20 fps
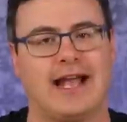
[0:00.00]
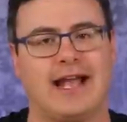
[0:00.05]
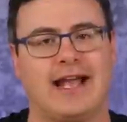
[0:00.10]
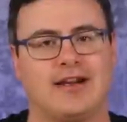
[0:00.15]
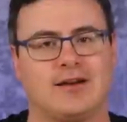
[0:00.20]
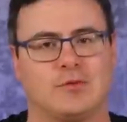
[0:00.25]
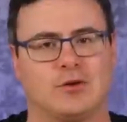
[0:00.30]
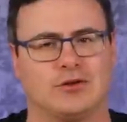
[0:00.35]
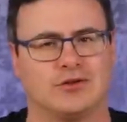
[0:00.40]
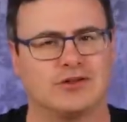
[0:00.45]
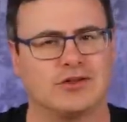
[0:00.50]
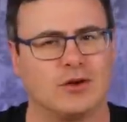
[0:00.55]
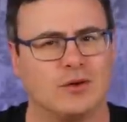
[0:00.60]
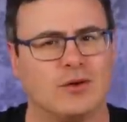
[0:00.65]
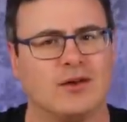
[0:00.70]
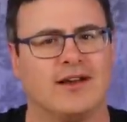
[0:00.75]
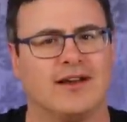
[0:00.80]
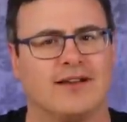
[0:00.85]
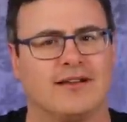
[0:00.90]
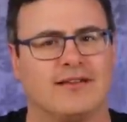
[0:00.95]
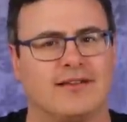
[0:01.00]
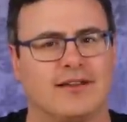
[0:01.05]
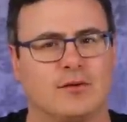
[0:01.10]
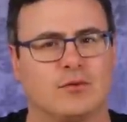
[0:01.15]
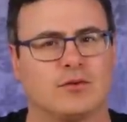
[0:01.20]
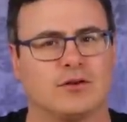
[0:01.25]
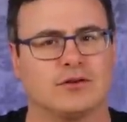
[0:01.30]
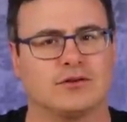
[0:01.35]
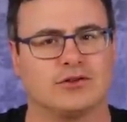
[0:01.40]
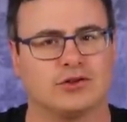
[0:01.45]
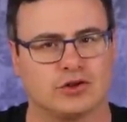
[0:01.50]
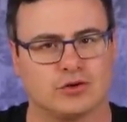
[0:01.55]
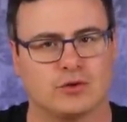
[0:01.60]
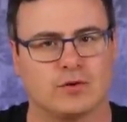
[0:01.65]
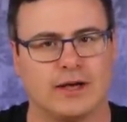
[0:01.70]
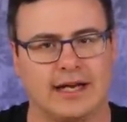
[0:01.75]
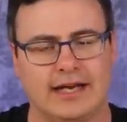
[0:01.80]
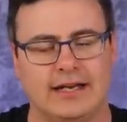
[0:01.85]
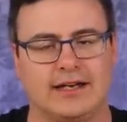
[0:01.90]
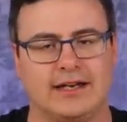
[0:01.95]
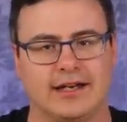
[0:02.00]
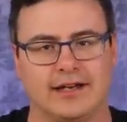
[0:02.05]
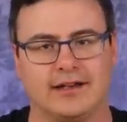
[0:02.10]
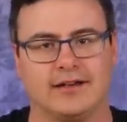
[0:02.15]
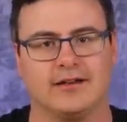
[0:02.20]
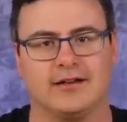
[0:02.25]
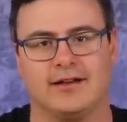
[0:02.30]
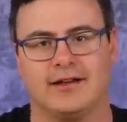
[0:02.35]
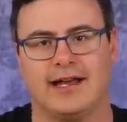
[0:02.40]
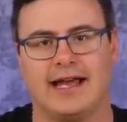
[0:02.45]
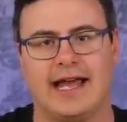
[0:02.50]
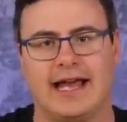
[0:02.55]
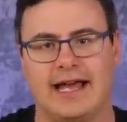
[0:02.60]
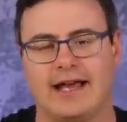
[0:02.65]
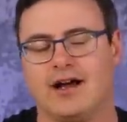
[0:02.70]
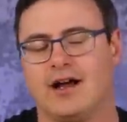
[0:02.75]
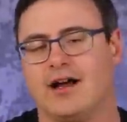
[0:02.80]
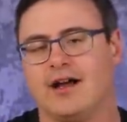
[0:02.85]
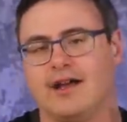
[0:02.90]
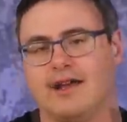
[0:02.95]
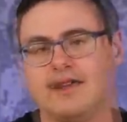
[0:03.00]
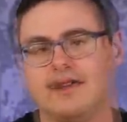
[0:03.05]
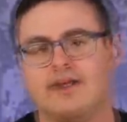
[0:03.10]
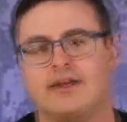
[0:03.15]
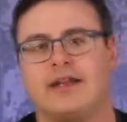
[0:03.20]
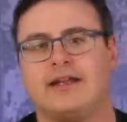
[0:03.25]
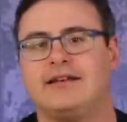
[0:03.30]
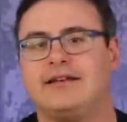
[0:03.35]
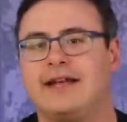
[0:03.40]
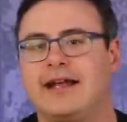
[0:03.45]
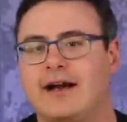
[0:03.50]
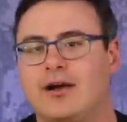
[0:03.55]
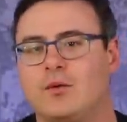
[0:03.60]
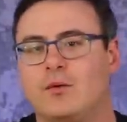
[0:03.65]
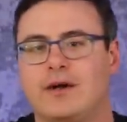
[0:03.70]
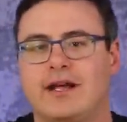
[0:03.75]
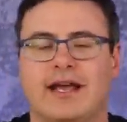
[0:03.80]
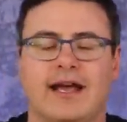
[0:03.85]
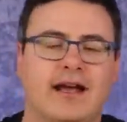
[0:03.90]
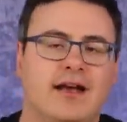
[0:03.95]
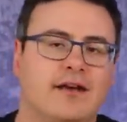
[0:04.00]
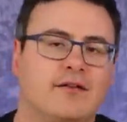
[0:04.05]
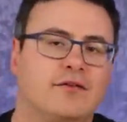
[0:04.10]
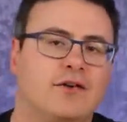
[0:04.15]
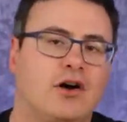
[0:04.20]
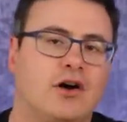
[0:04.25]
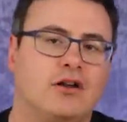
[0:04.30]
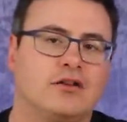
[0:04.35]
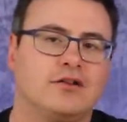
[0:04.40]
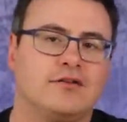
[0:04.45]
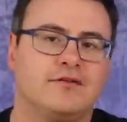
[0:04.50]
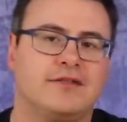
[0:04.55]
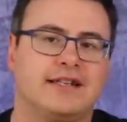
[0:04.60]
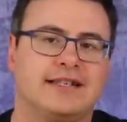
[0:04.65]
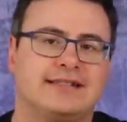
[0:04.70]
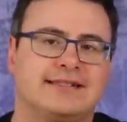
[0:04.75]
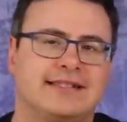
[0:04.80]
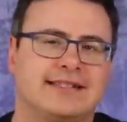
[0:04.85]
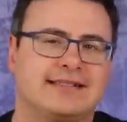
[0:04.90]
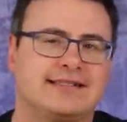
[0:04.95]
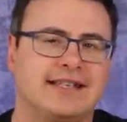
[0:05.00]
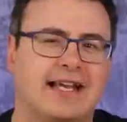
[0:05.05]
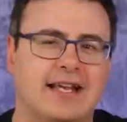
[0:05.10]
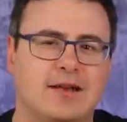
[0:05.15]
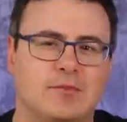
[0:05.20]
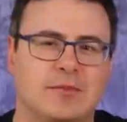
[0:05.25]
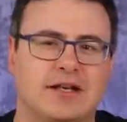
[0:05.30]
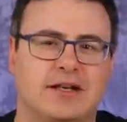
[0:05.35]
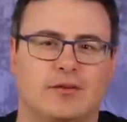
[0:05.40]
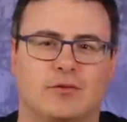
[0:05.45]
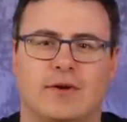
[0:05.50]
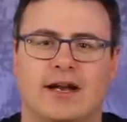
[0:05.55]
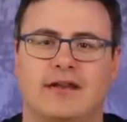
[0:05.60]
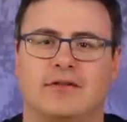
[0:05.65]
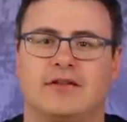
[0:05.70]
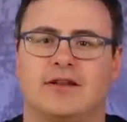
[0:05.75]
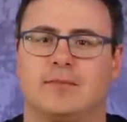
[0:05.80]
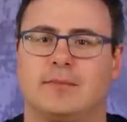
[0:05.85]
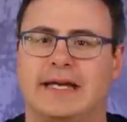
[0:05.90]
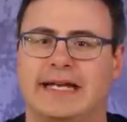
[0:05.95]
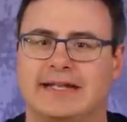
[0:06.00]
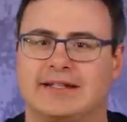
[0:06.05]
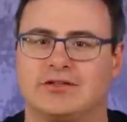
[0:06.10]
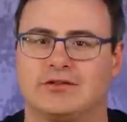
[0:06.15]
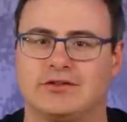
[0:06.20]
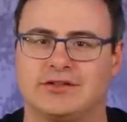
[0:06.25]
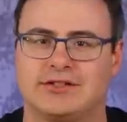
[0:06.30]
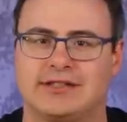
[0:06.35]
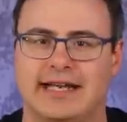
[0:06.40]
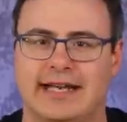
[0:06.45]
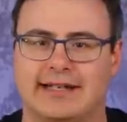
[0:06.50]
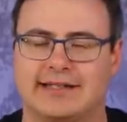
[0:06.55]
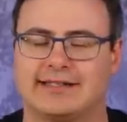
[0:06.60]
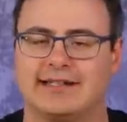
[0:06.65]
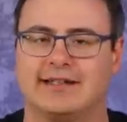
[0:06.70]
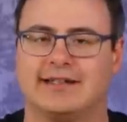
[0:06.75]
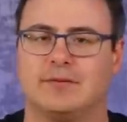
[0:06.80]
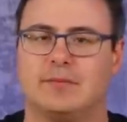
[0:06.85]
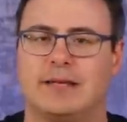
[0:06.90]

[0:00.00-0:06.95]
animal. So they were training AI and now we have all of this excitement around the Pixel 6 and the